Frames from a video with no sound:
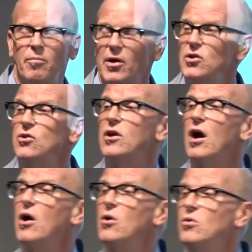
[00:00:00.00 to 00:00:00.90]
but you
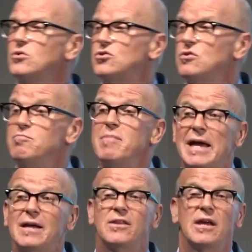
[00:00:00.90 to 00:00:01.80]
go to
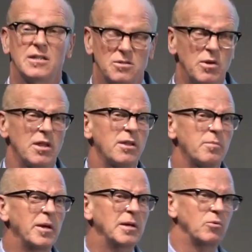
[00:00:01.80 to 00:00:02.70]
make things with other
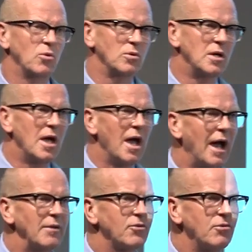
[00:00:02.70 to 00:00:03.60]
people.
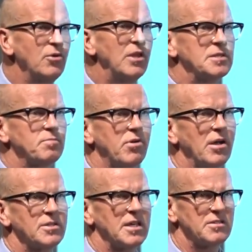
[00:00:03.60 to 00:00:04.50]
And through this
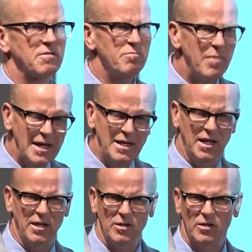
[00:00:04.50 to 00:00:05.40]
process of
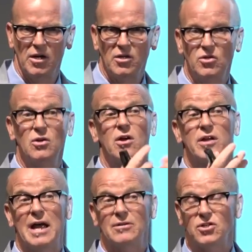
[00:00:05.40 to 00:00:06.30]
making, you
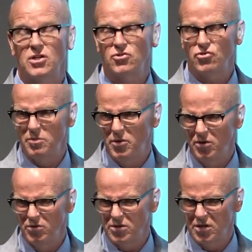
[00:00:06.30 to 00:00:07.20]
learn how to
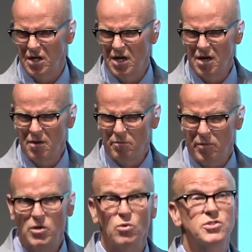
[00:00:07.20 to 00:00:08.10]
contribute.
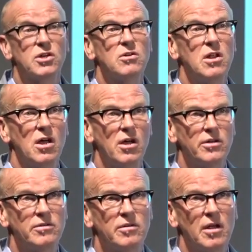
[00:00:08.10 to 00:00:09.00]
But you also
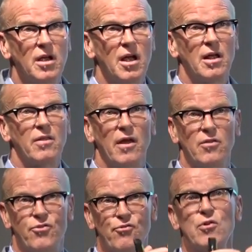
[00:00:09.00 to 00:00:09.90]
learn
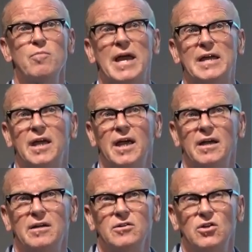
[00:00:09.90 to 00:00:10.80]
that through
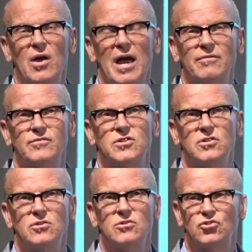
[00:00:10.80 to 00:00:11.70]
making, you have
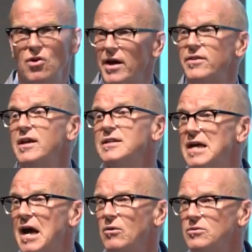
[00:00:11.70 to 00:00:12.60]
to try things
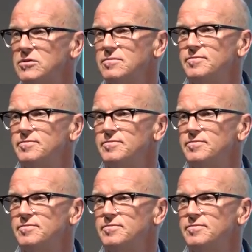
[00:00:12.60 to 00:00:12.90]
out.